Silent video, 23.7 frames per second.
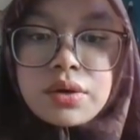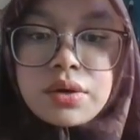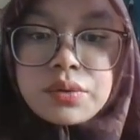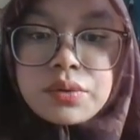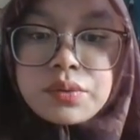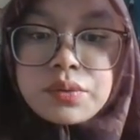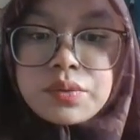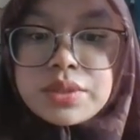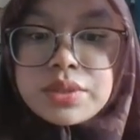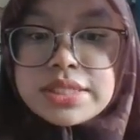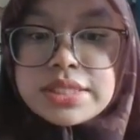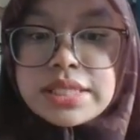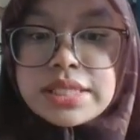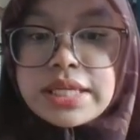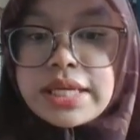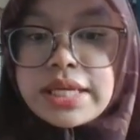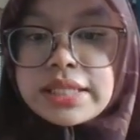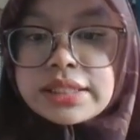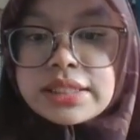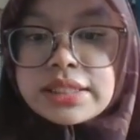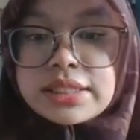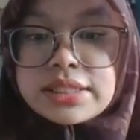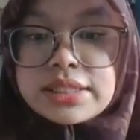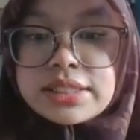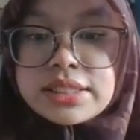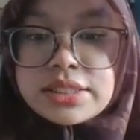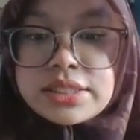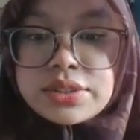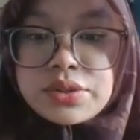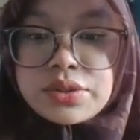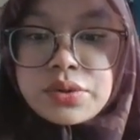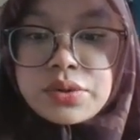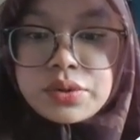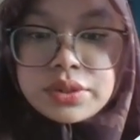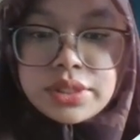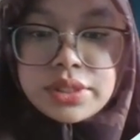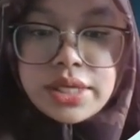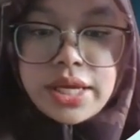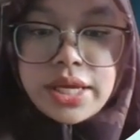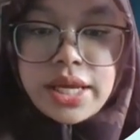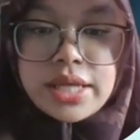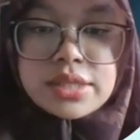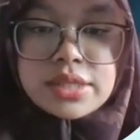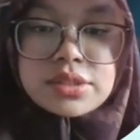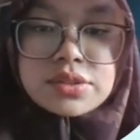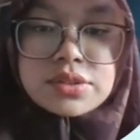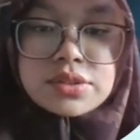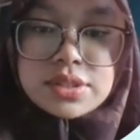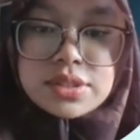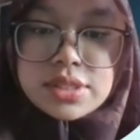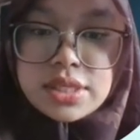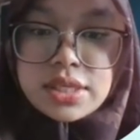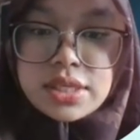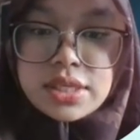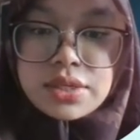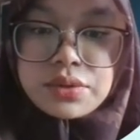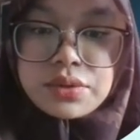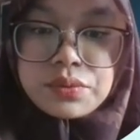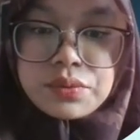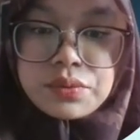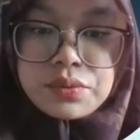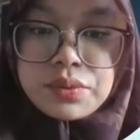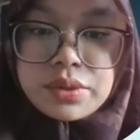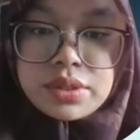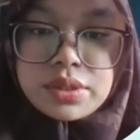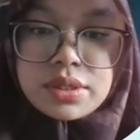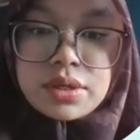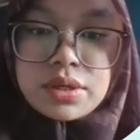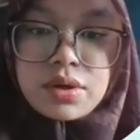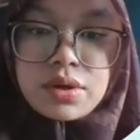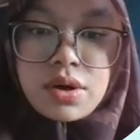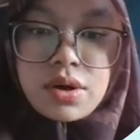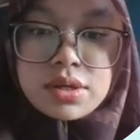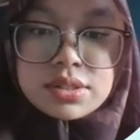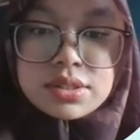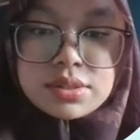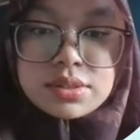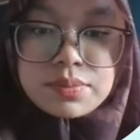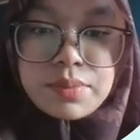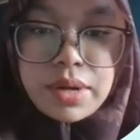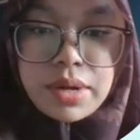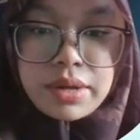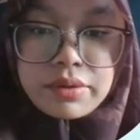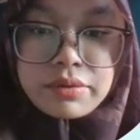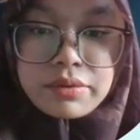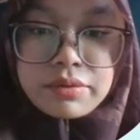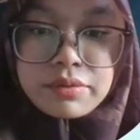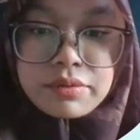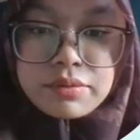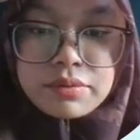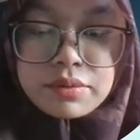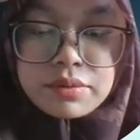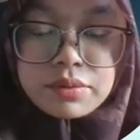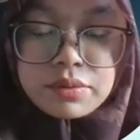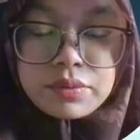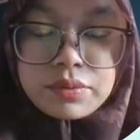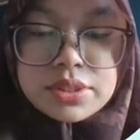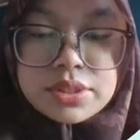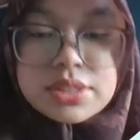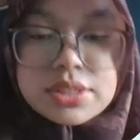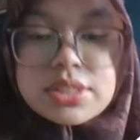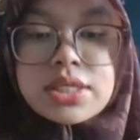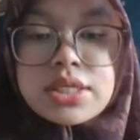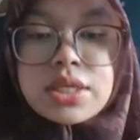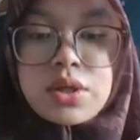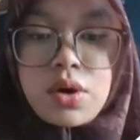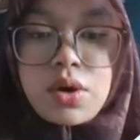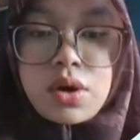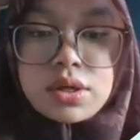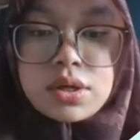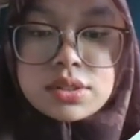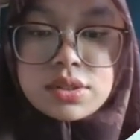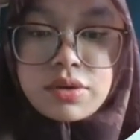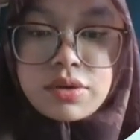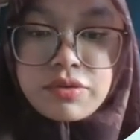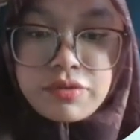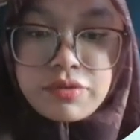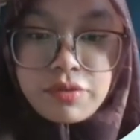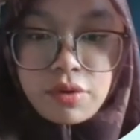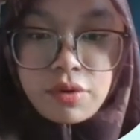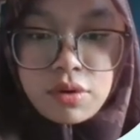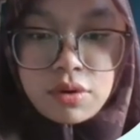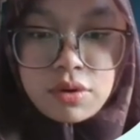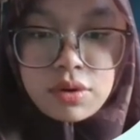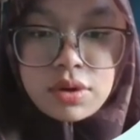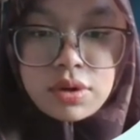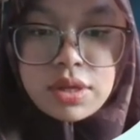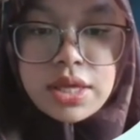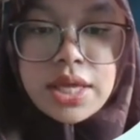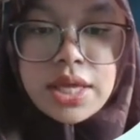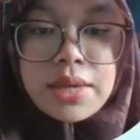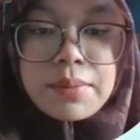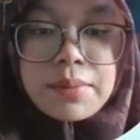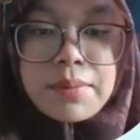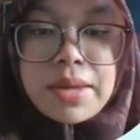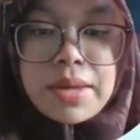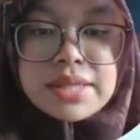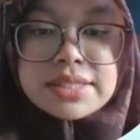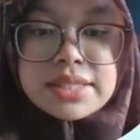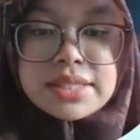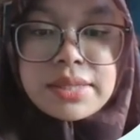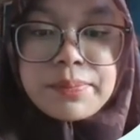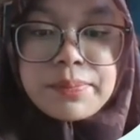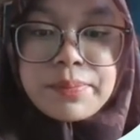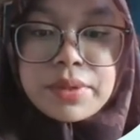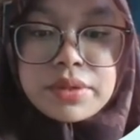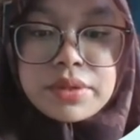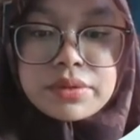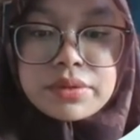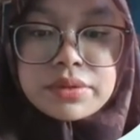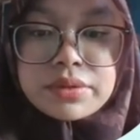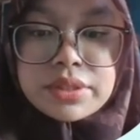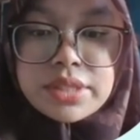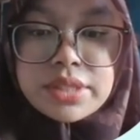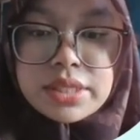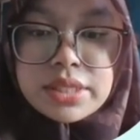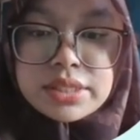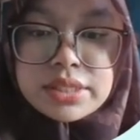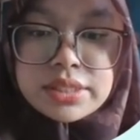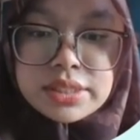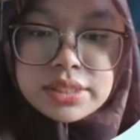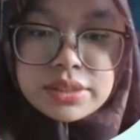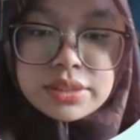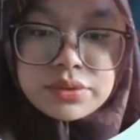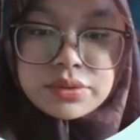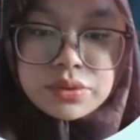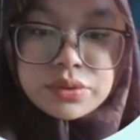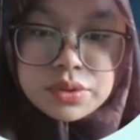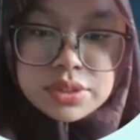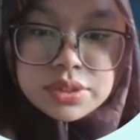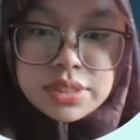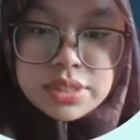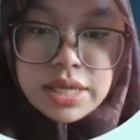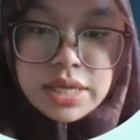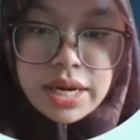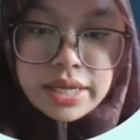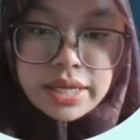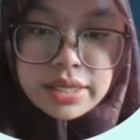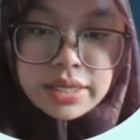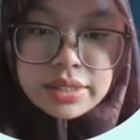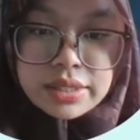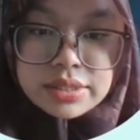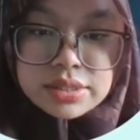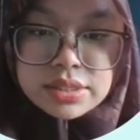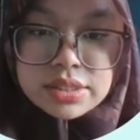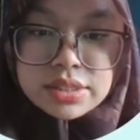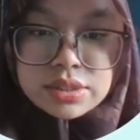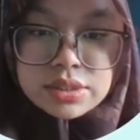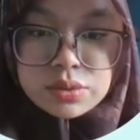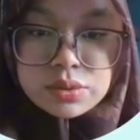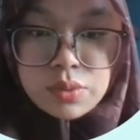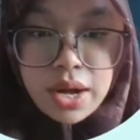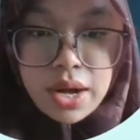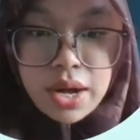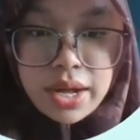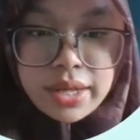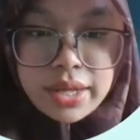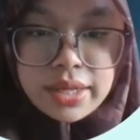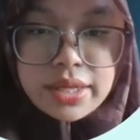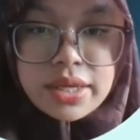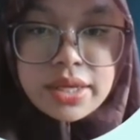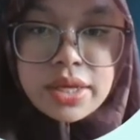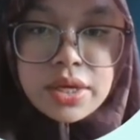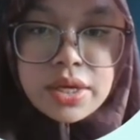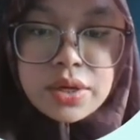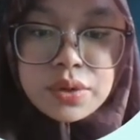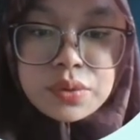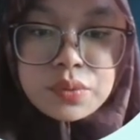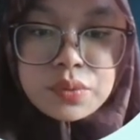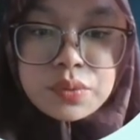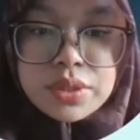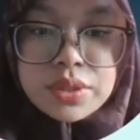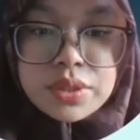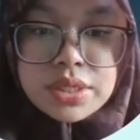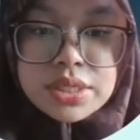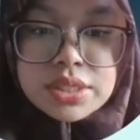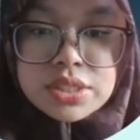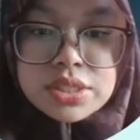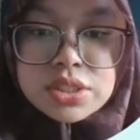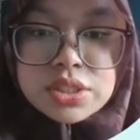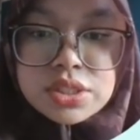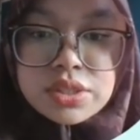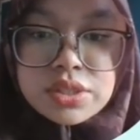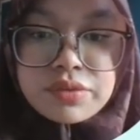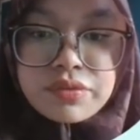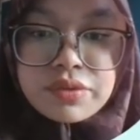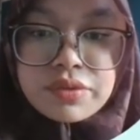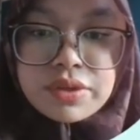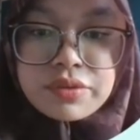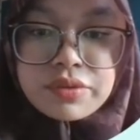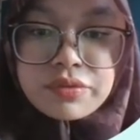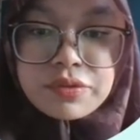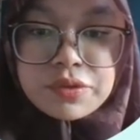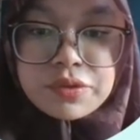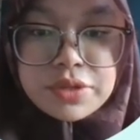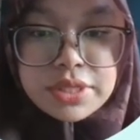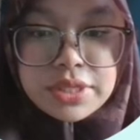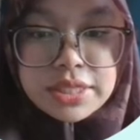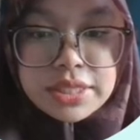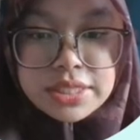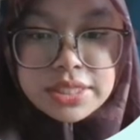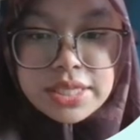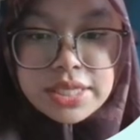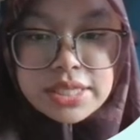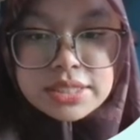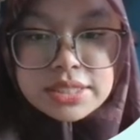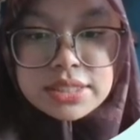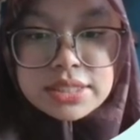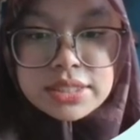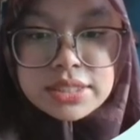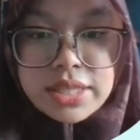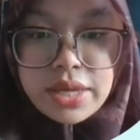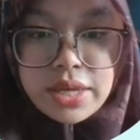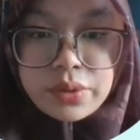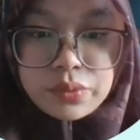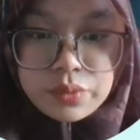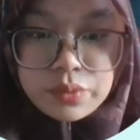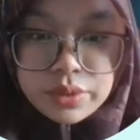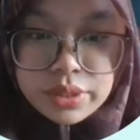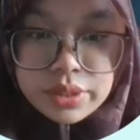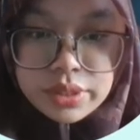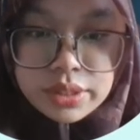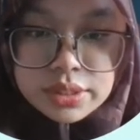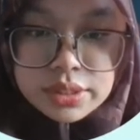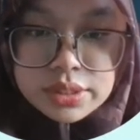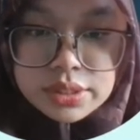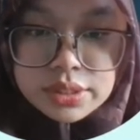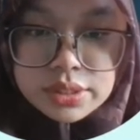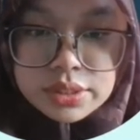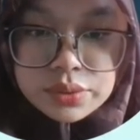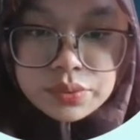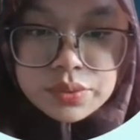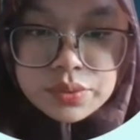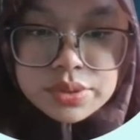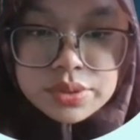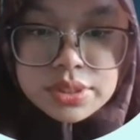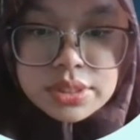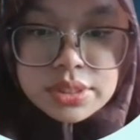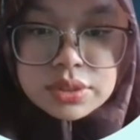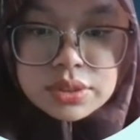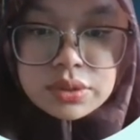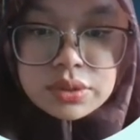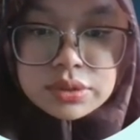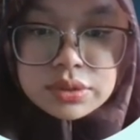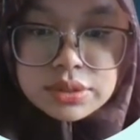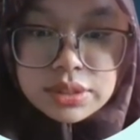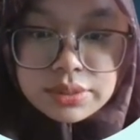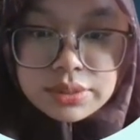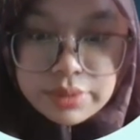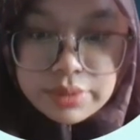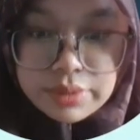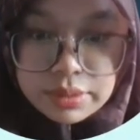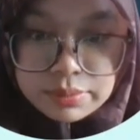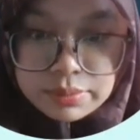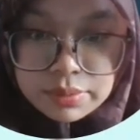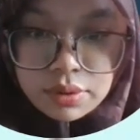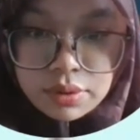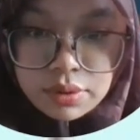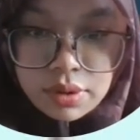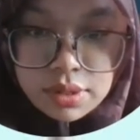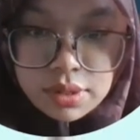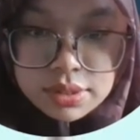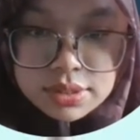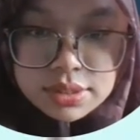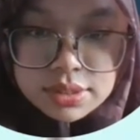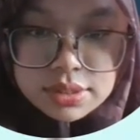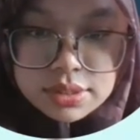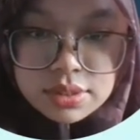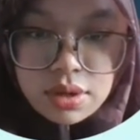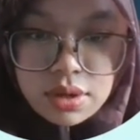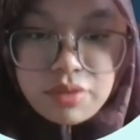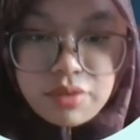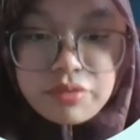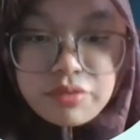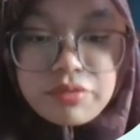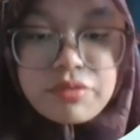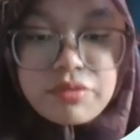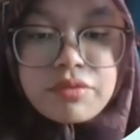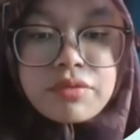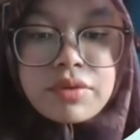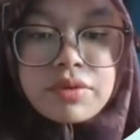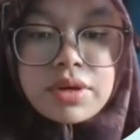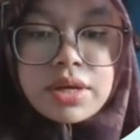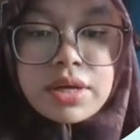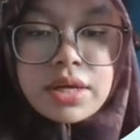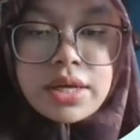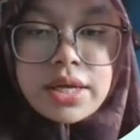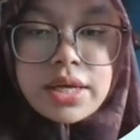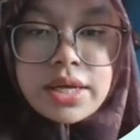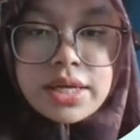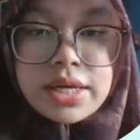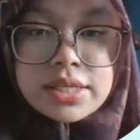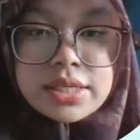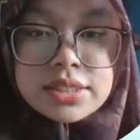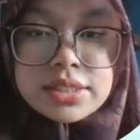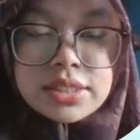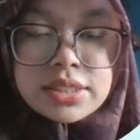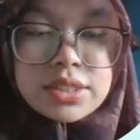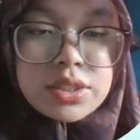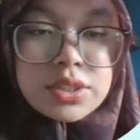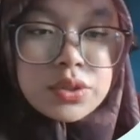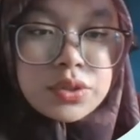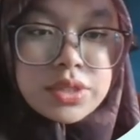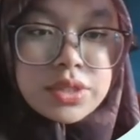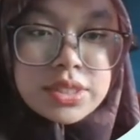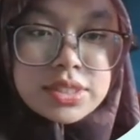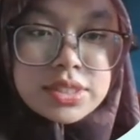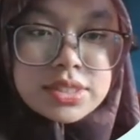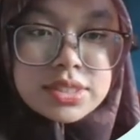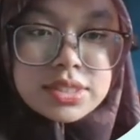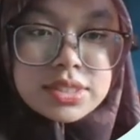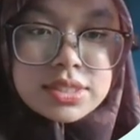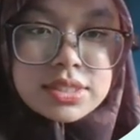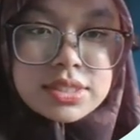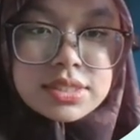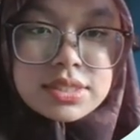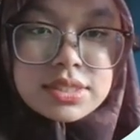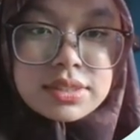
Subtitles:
We selected the road A to C with a cost of 4. By skipping redundant roads like G to I, we achieve a fully connected network with a total minimum cost of 18 units.